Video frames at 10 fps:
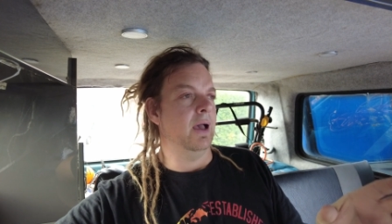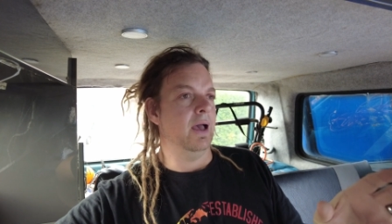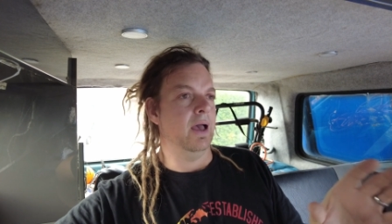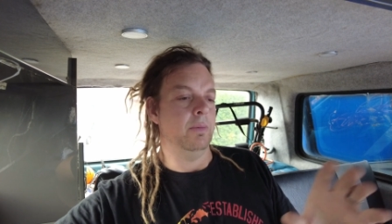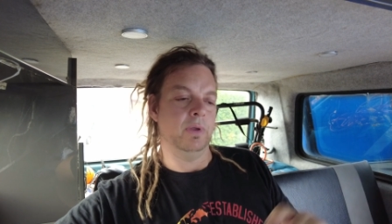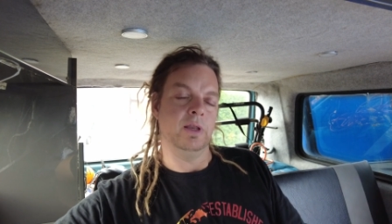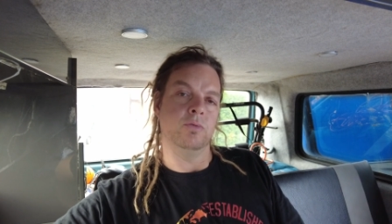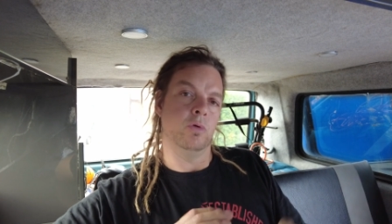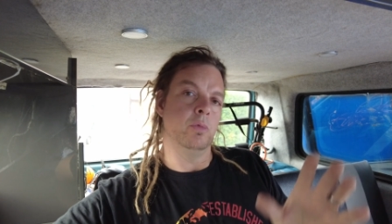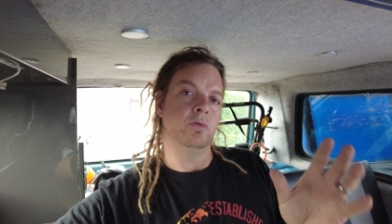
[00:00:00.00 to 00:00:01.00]
Um, and
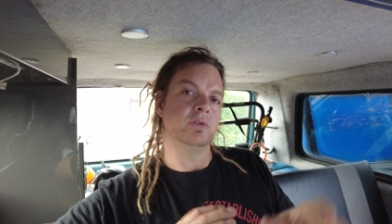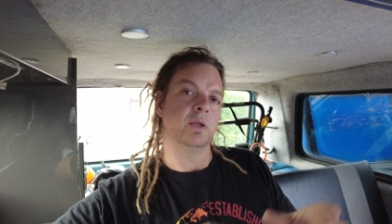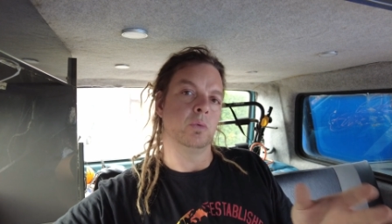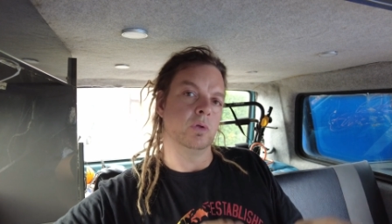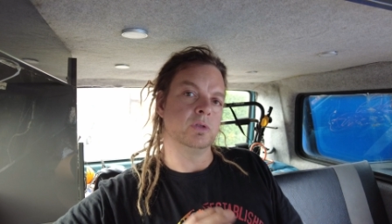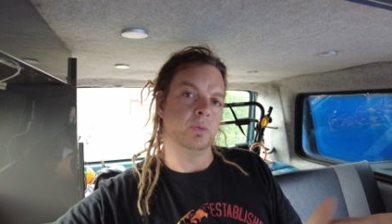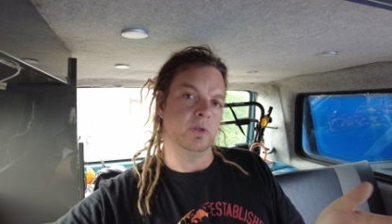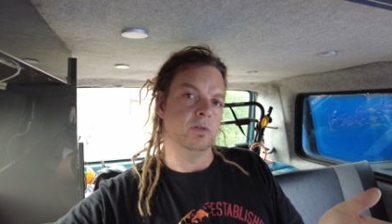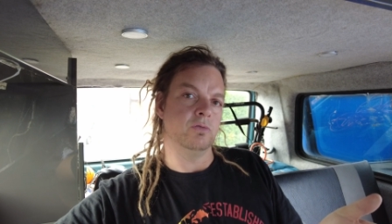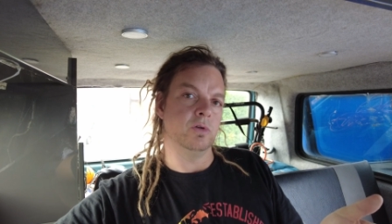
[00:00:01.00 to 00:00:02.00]
it removes any water
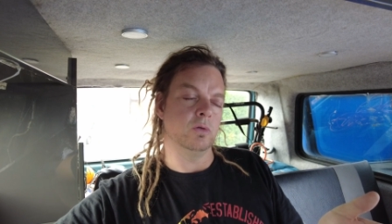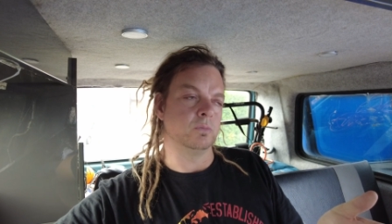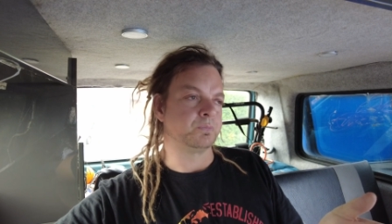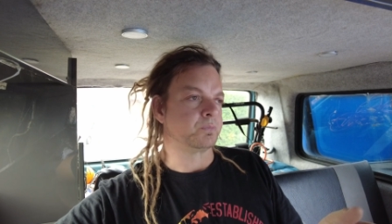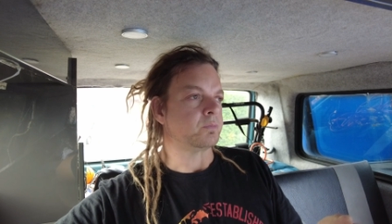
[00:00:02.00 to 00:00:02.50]
within the fuel.